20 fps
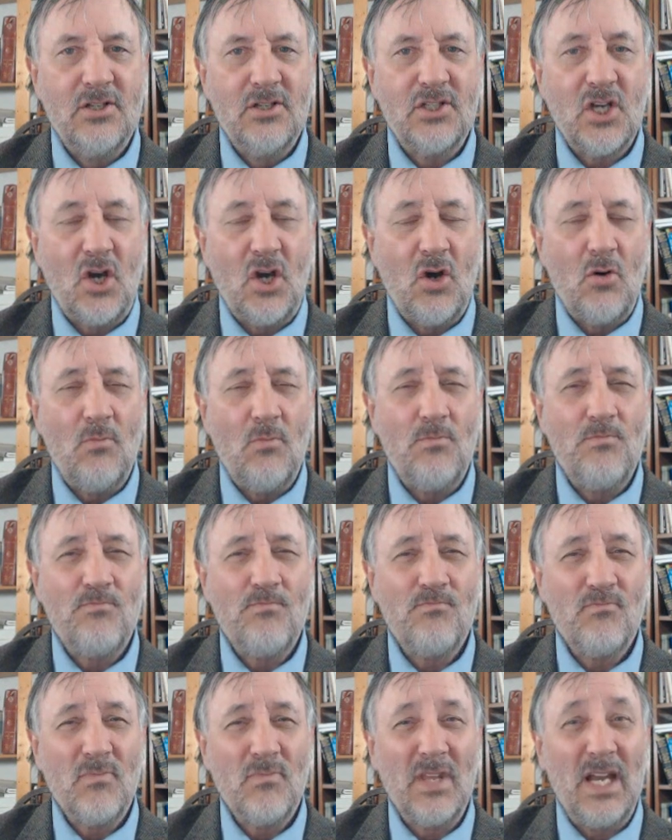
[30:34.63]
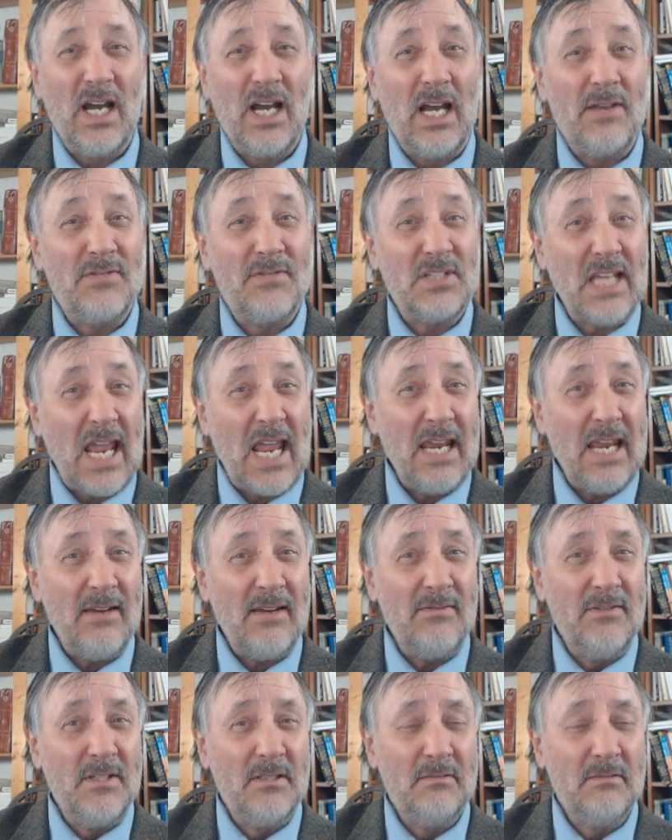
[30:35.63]
So I've
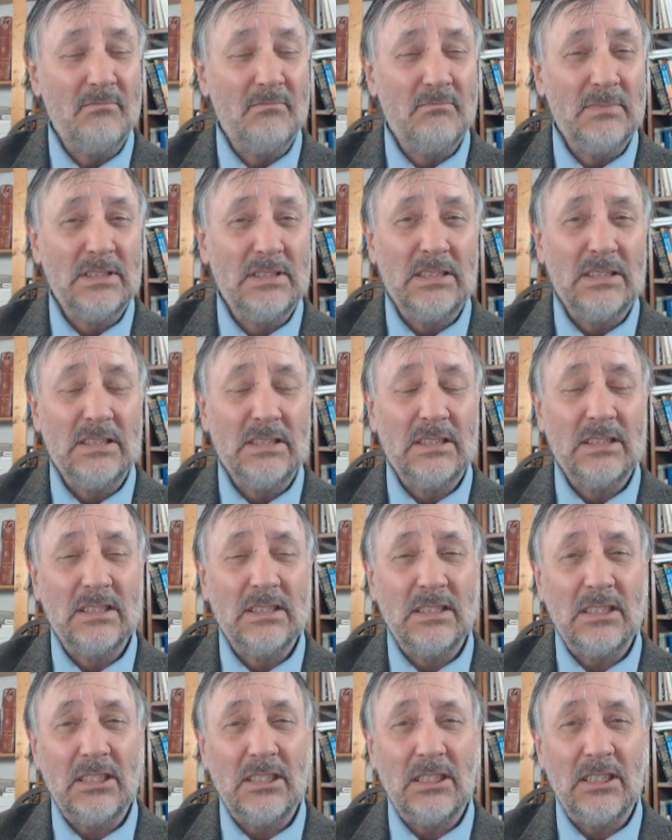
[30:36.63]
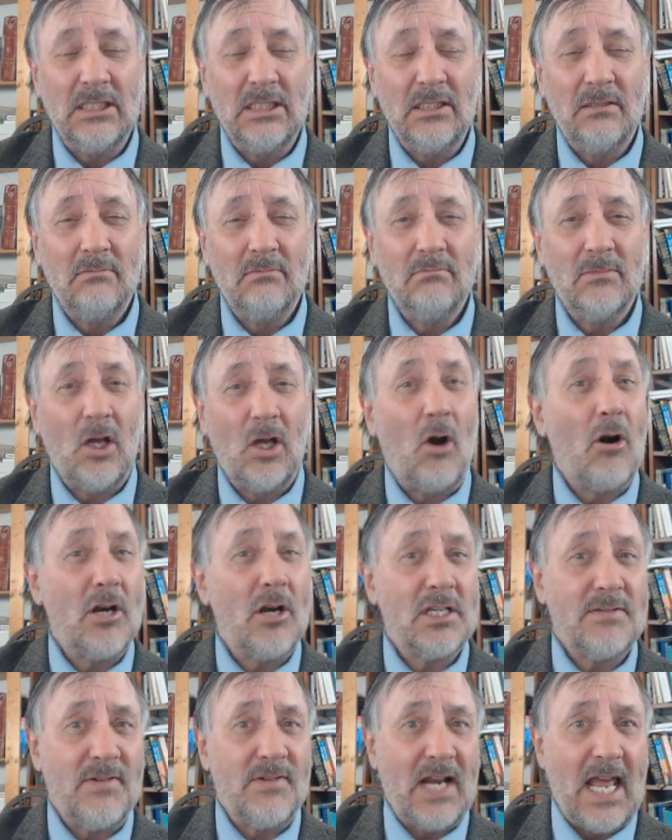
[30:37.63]
saved the
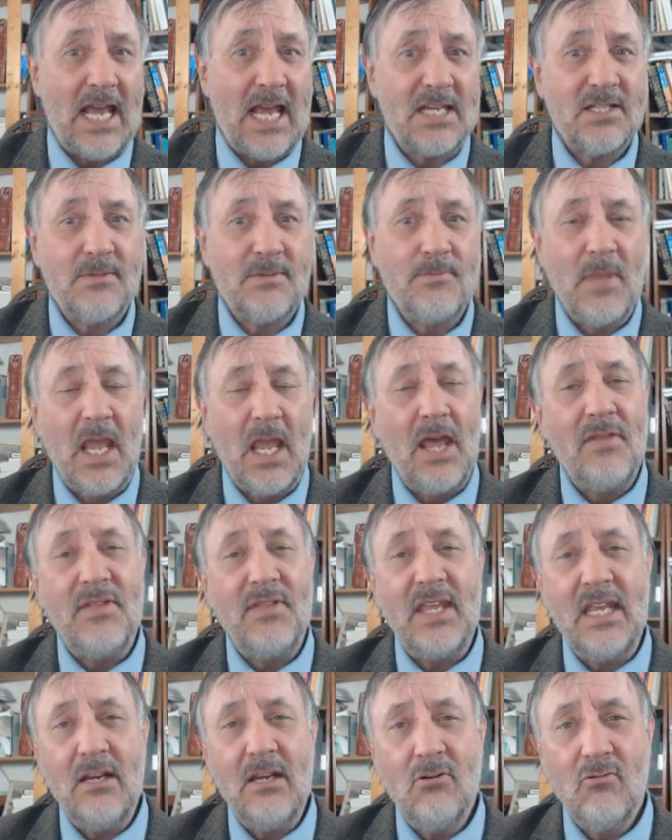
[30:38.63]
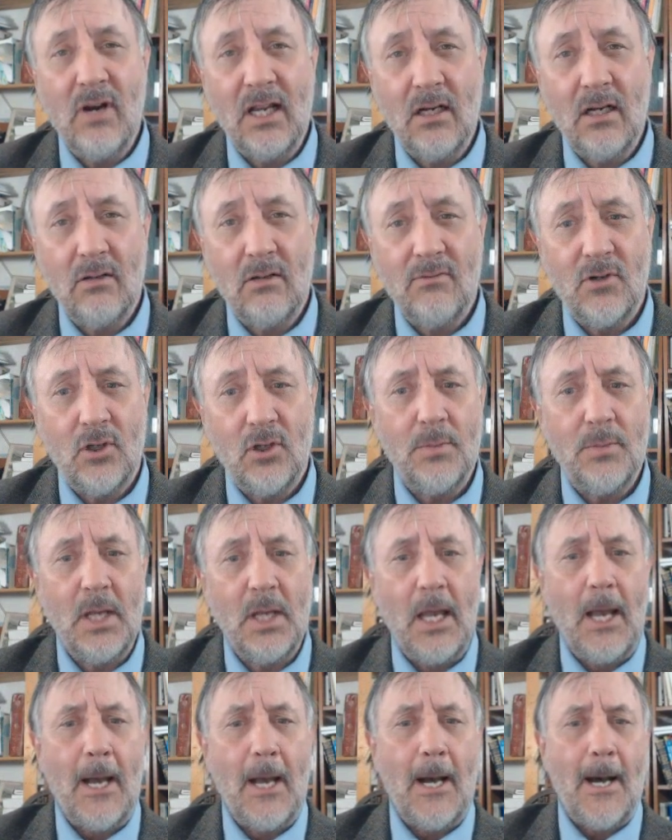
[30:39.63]
hardest for last, the irregular verb.
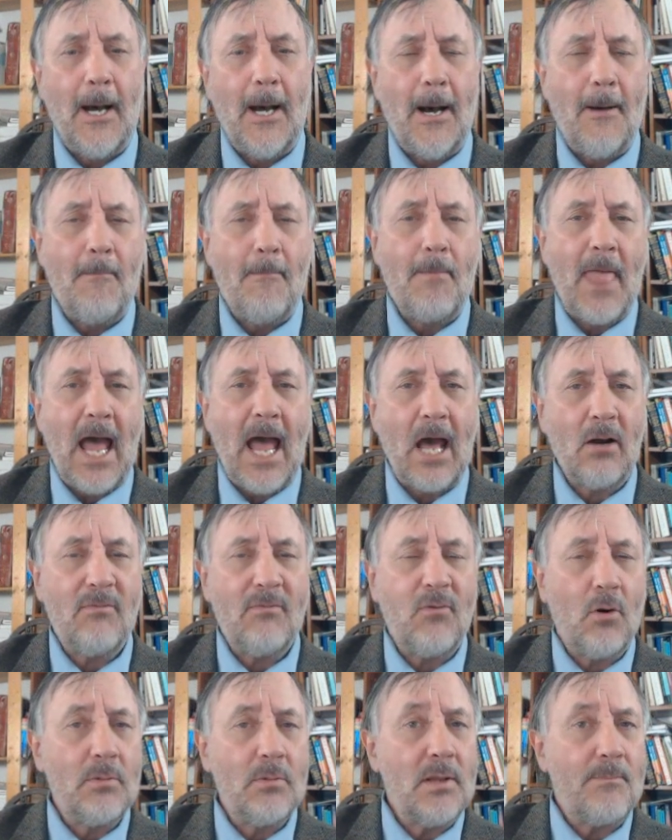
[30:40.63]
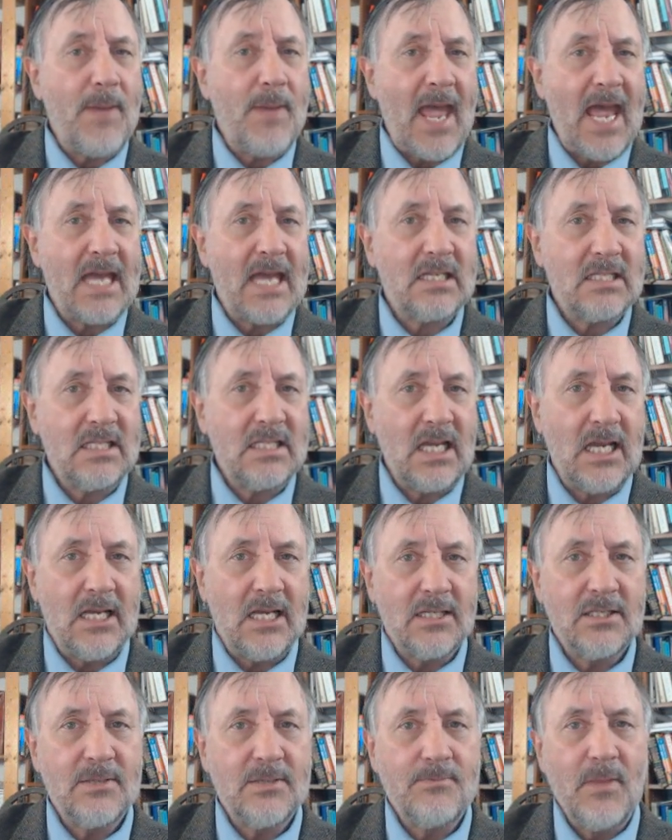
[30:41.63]
How to form the past
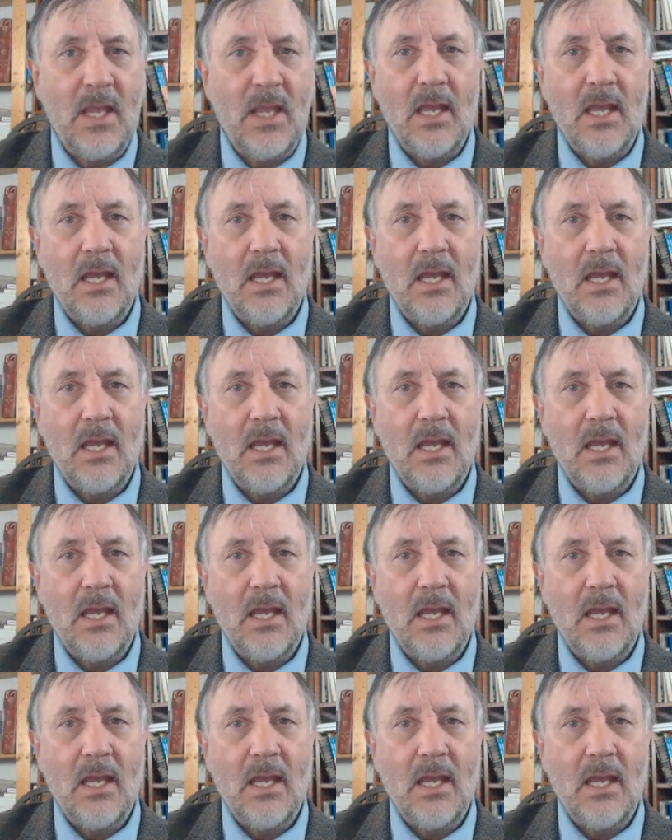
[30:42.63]
tense